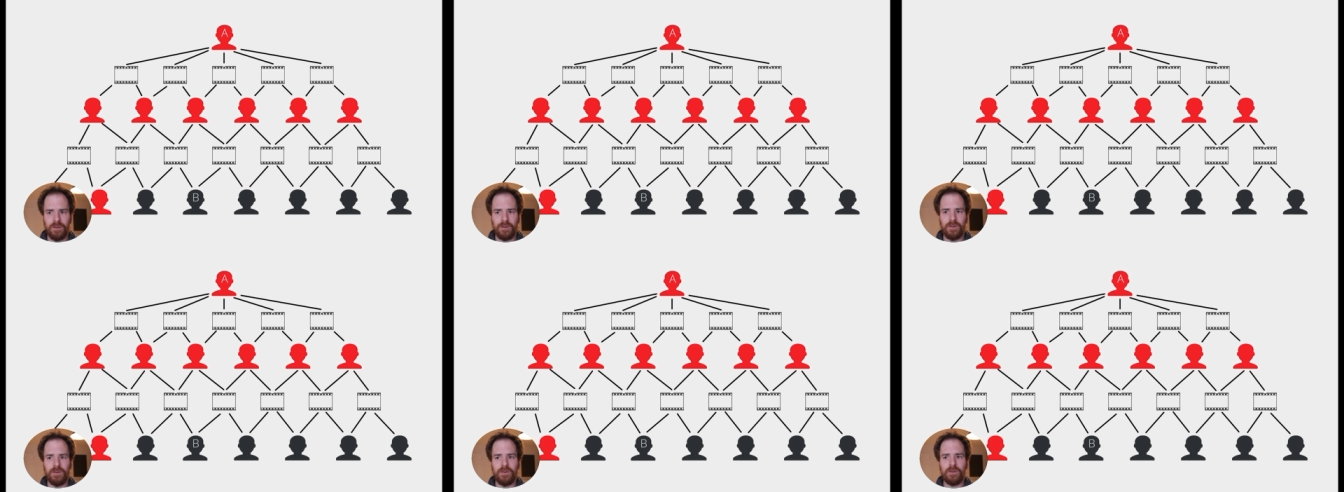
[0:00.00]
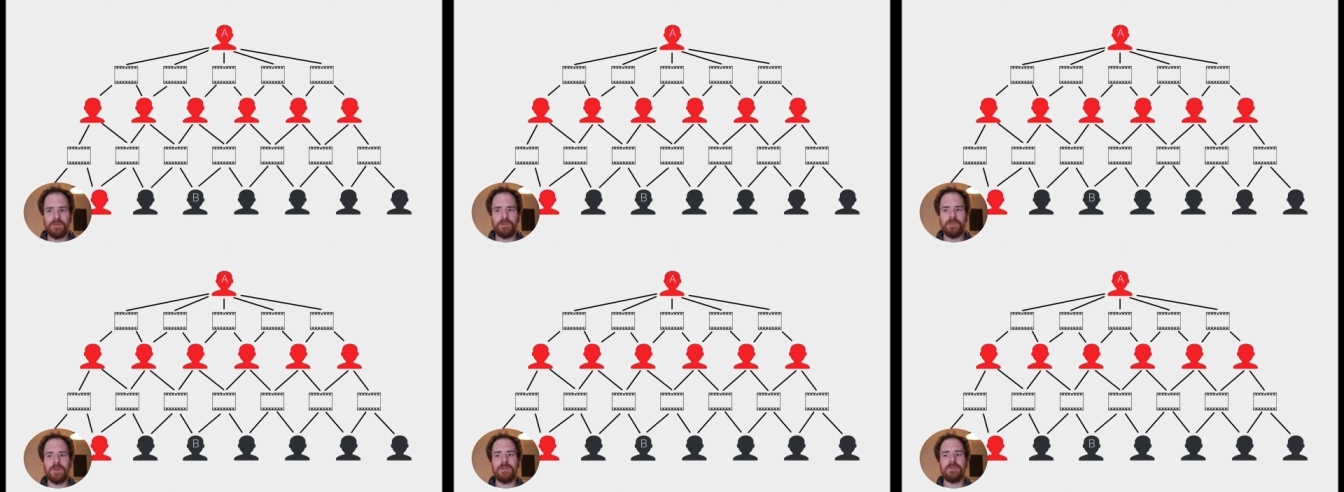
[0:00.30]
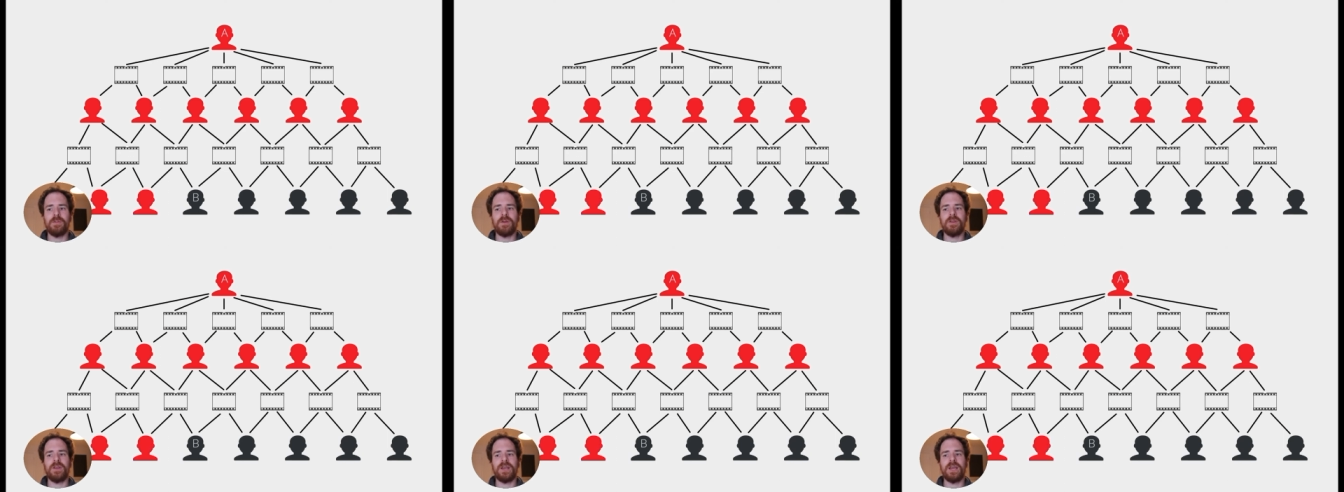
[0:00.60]
all those
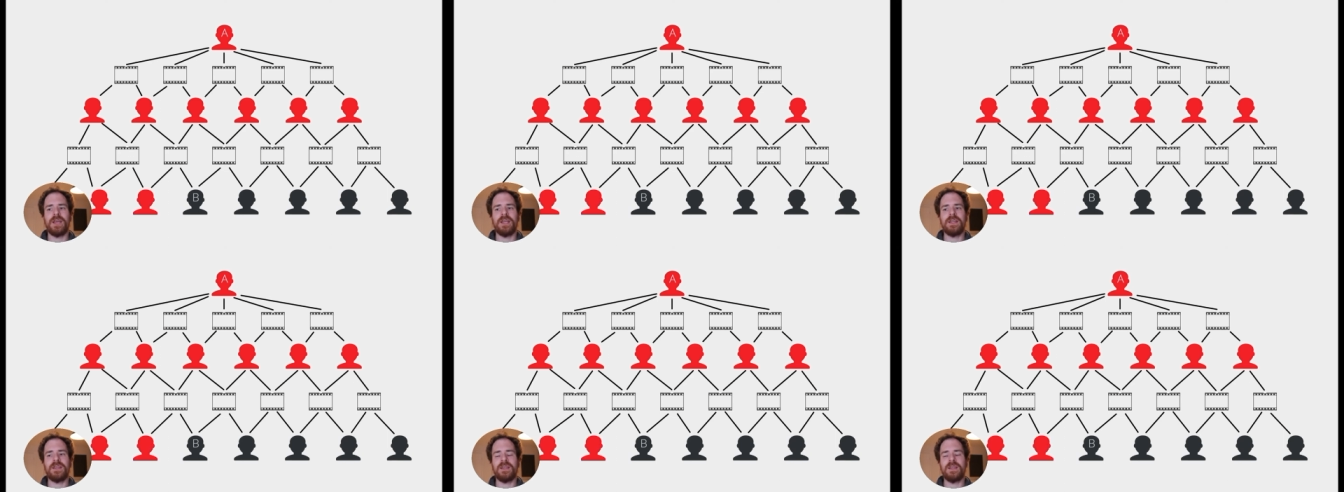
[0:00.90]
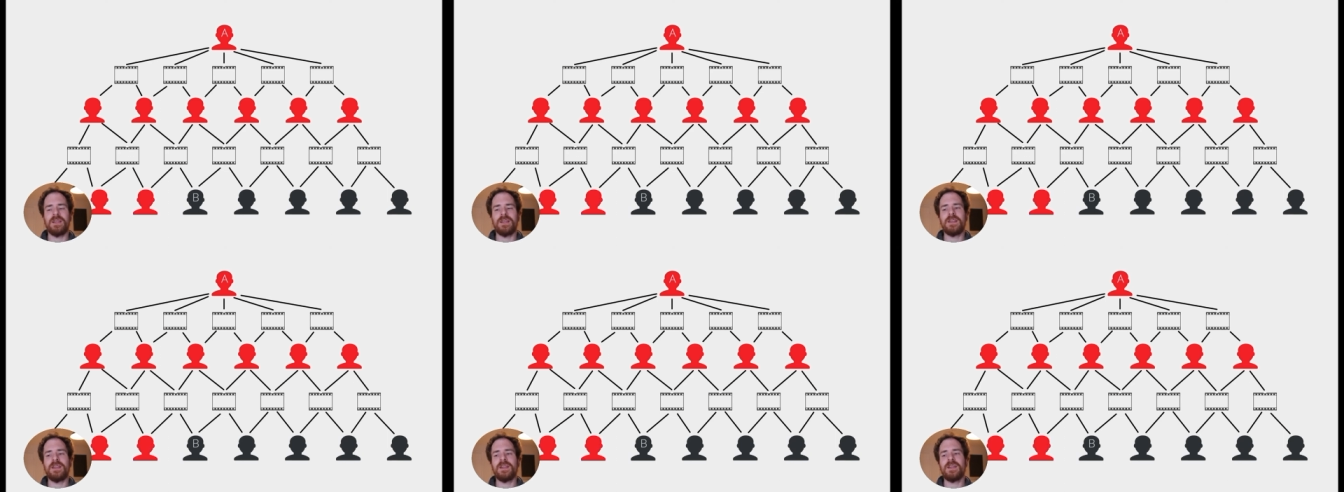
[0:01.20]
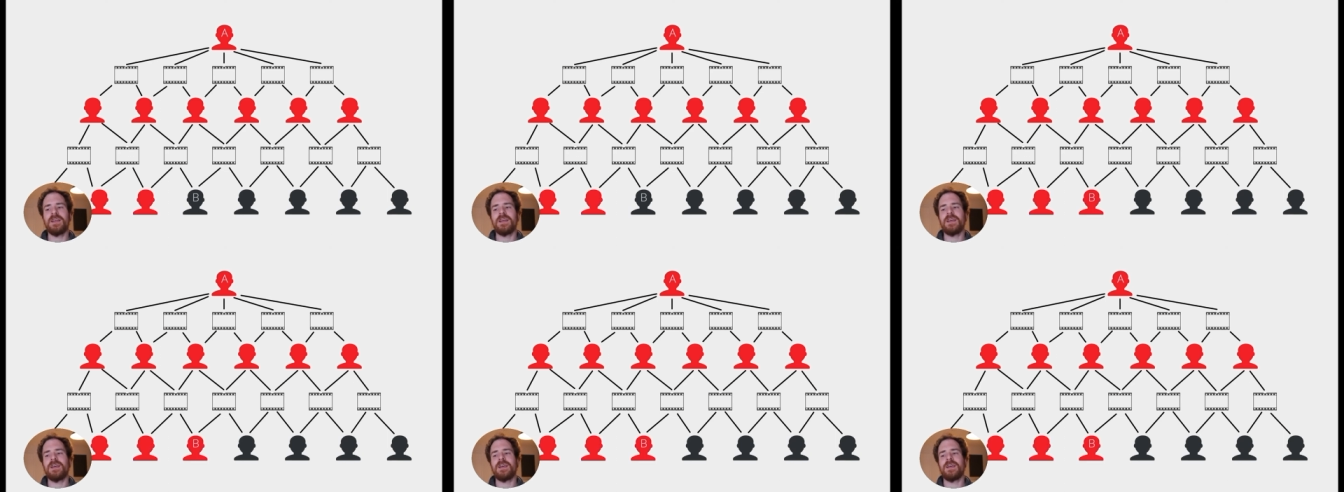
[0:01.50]
people again.
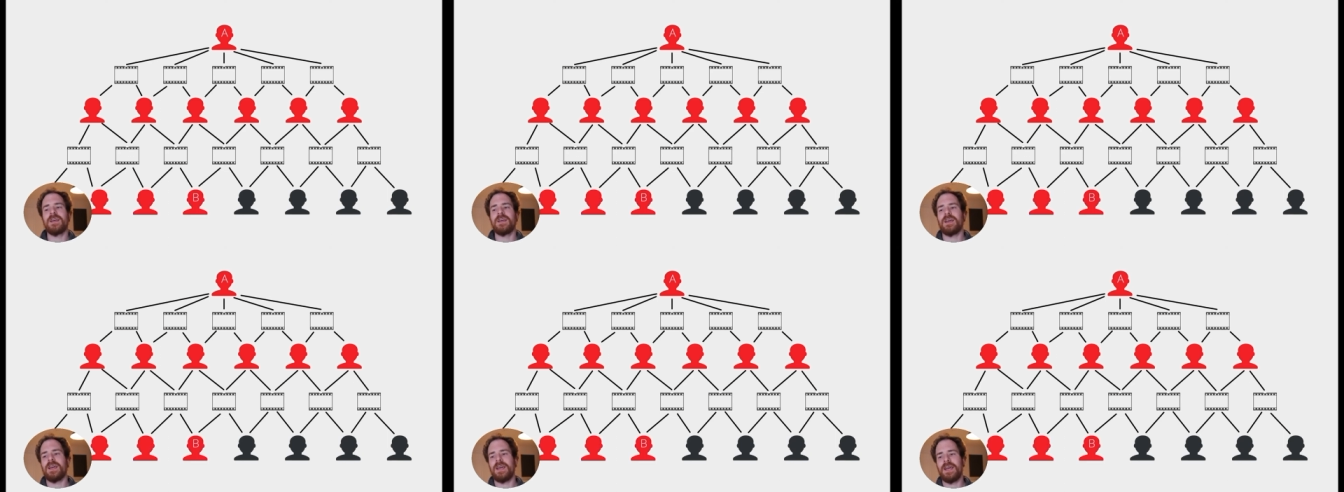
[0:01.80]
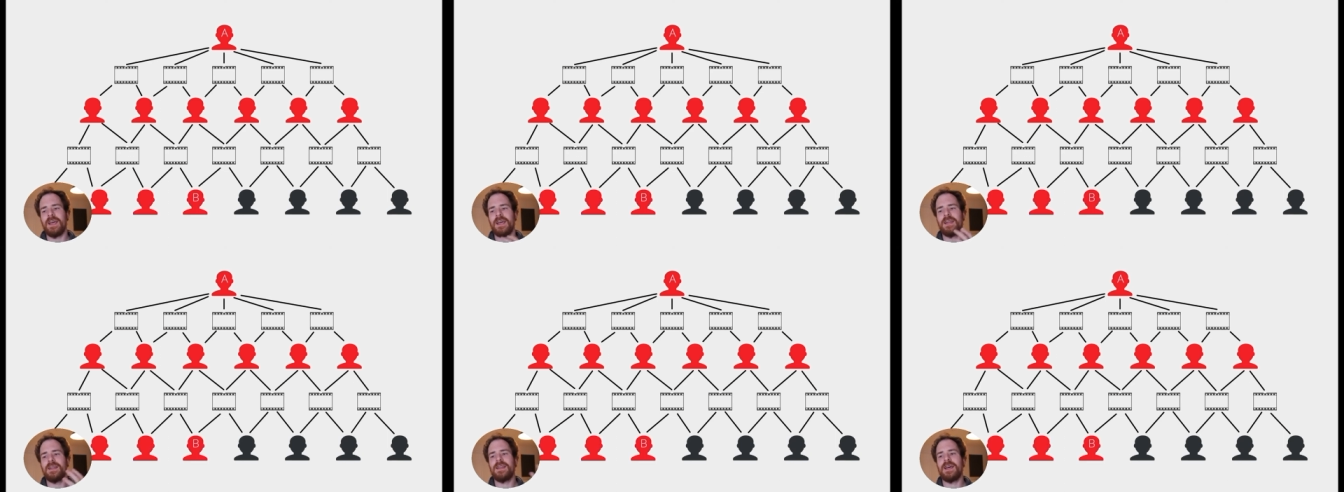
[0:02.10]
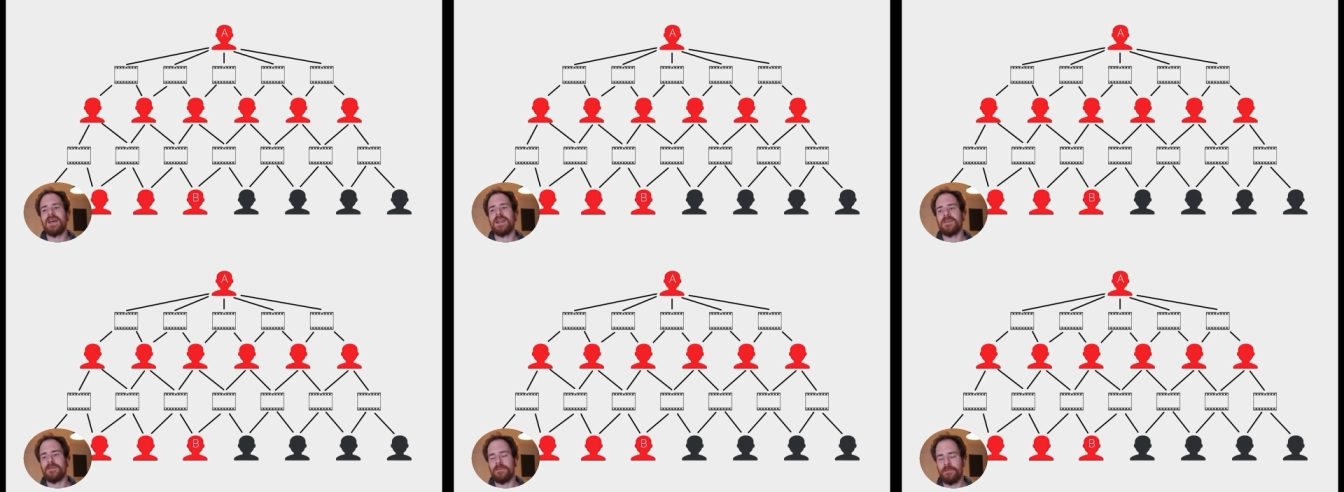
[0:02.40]
And
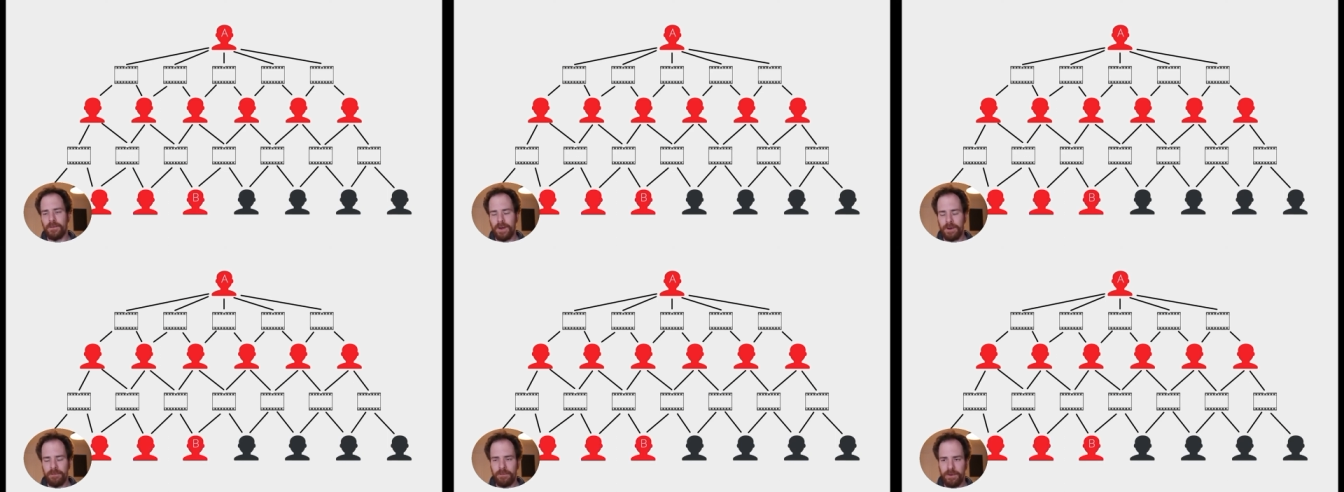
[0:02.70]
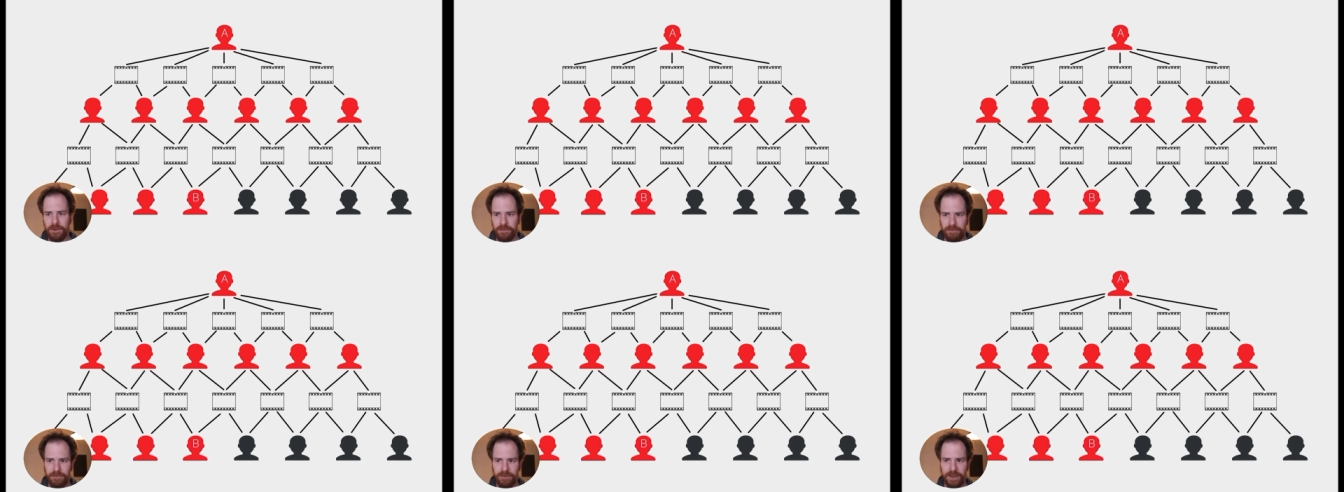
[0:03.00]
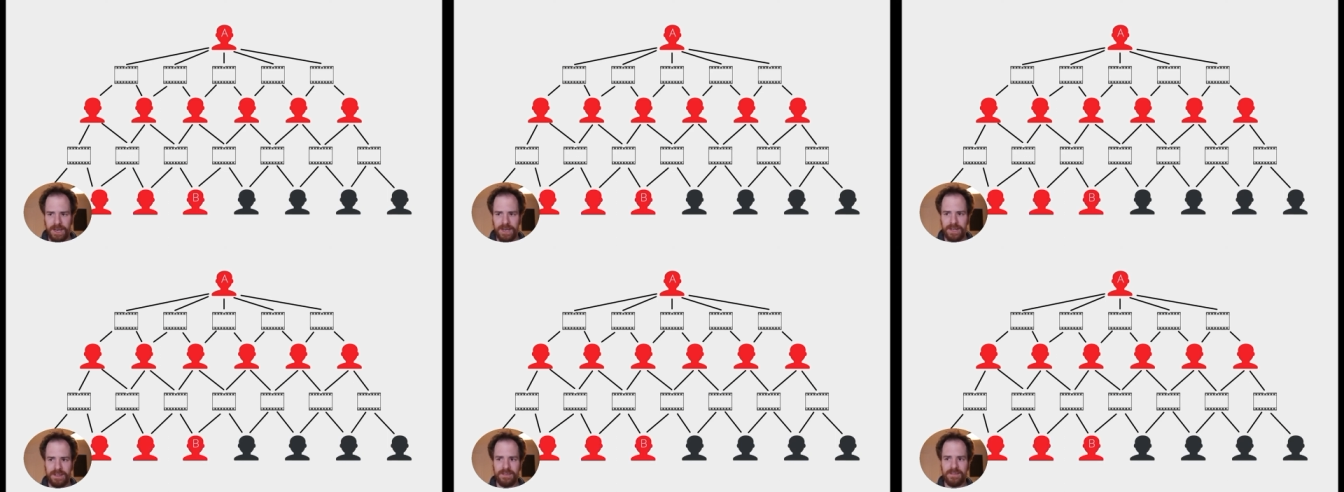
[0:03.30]
then when we
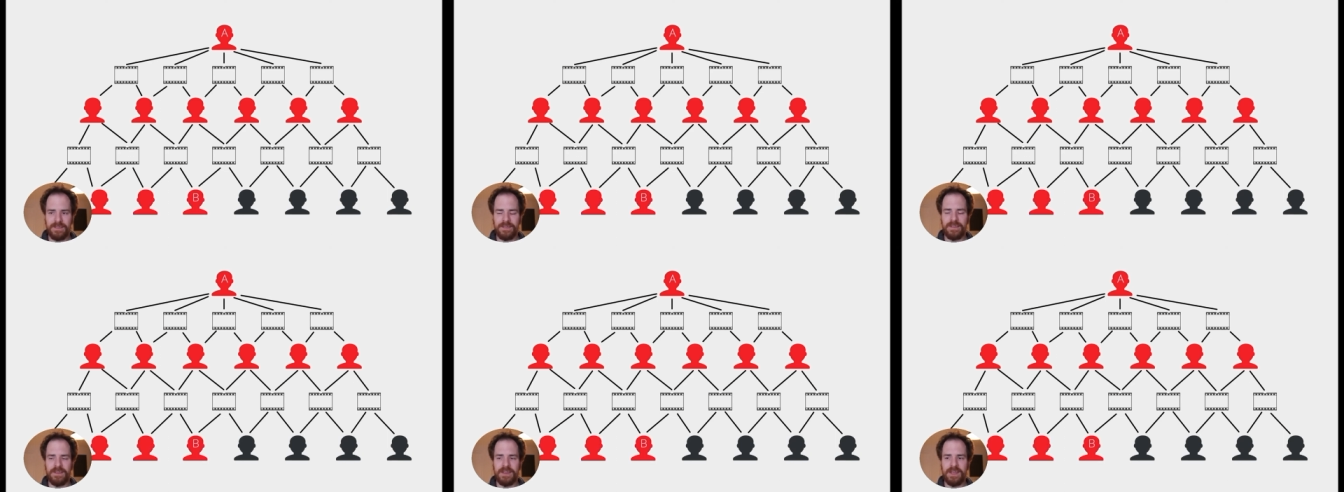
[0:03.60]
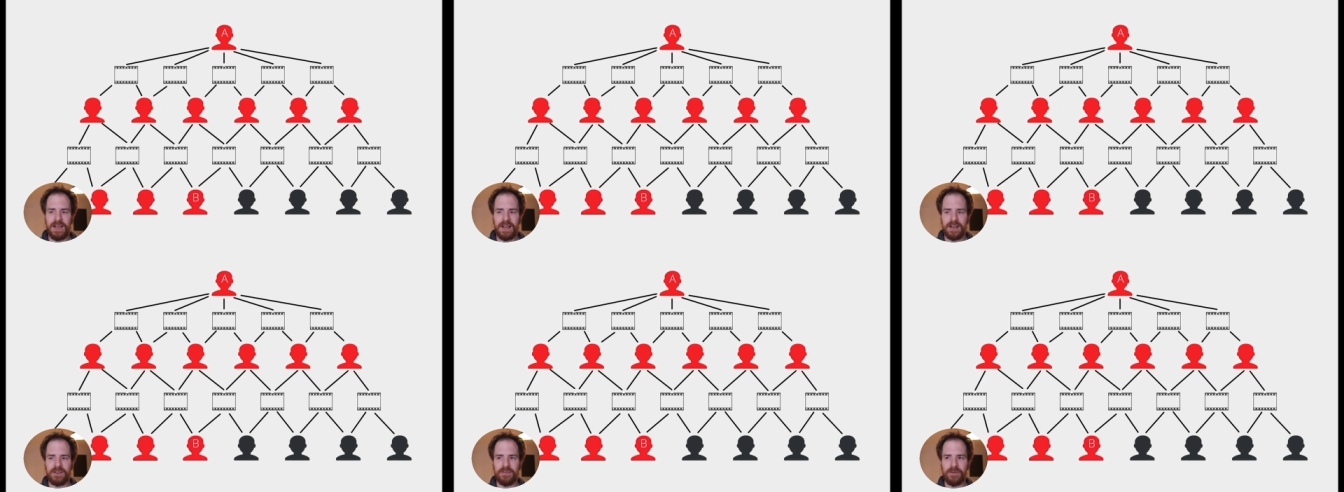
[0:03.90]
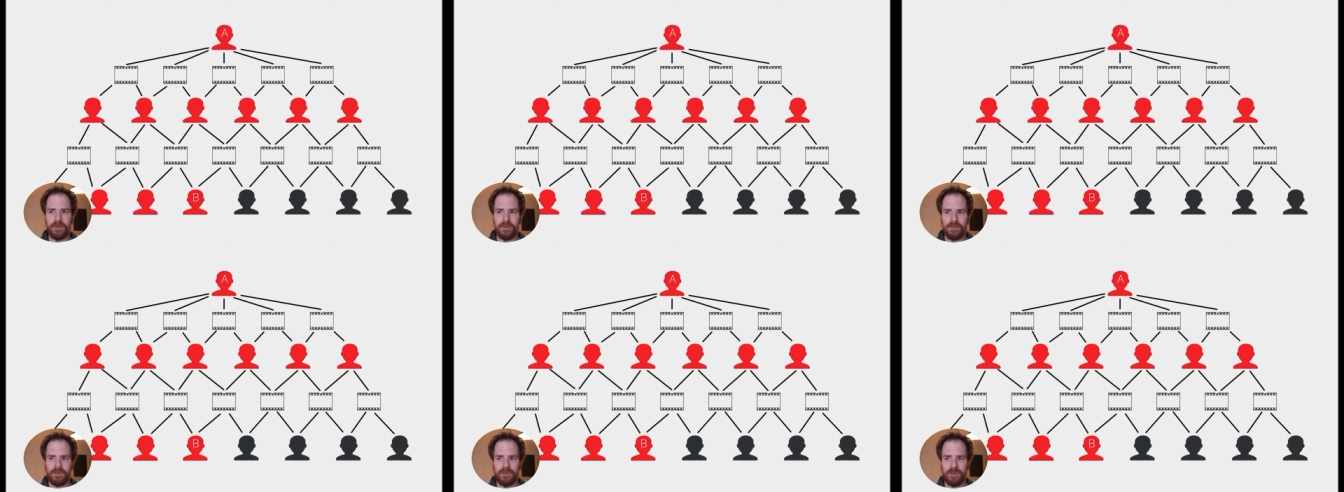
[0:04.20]
find the actual